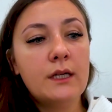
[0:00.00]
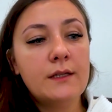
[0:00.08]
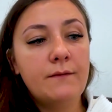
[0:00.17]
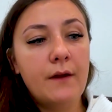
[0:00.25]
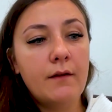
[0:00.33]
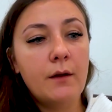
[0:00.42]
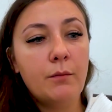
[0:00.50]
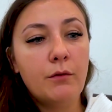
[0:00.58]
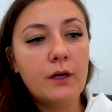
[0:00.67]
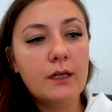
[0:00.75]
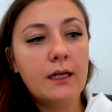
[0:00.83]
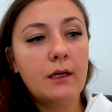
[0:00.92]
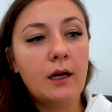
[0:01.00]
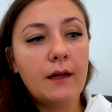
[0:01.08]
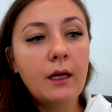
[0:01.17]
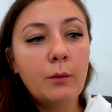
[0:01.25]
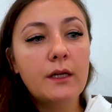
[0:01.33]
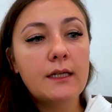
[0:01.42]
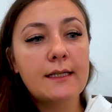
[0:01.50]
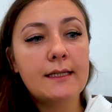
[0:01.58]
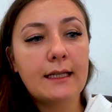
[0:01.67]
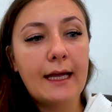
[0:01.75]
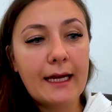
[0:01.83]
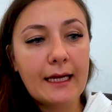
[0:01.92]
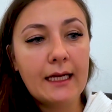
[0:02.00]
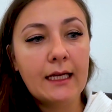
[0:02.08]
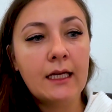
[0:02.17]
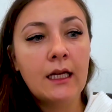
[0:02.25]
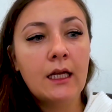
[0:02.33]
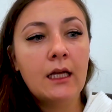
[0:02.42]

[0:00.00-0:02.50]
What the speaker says: is very important, and I think what is lacking